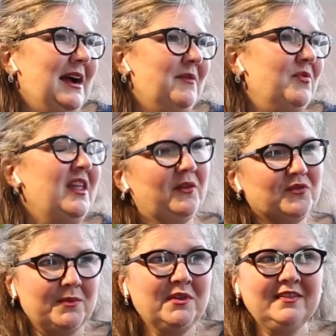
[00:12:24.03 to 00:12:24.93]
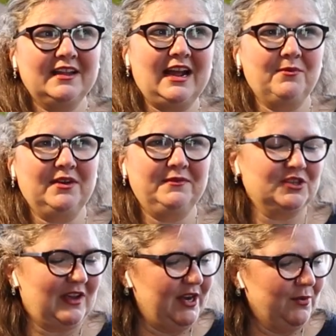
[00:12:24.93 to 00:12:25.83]
Now, something that I want to finish,
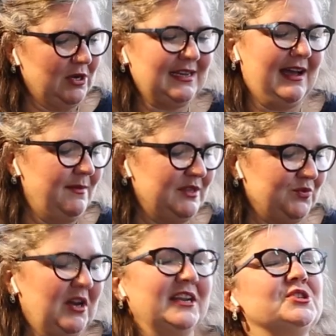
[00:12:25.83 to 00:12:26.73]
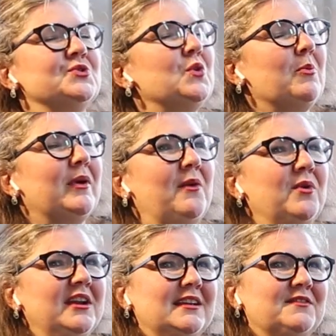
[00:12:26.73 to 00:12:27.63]
I know our time is running short, but I
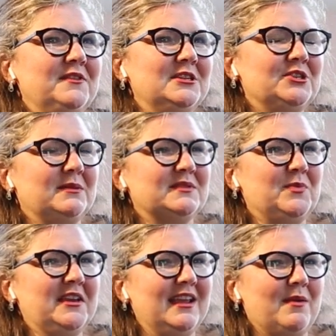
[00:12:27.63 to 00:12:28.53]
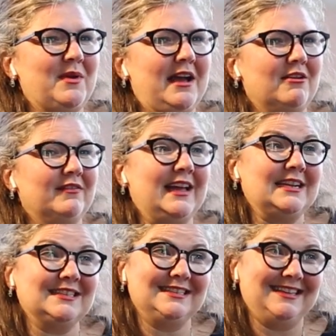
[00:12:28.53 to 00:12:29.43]
want to finish up speaking about that
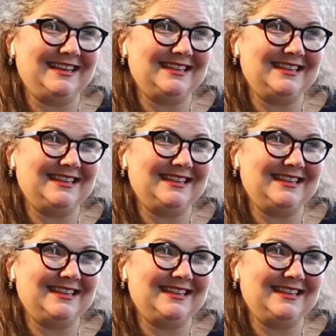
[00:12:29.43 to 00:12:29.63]
set,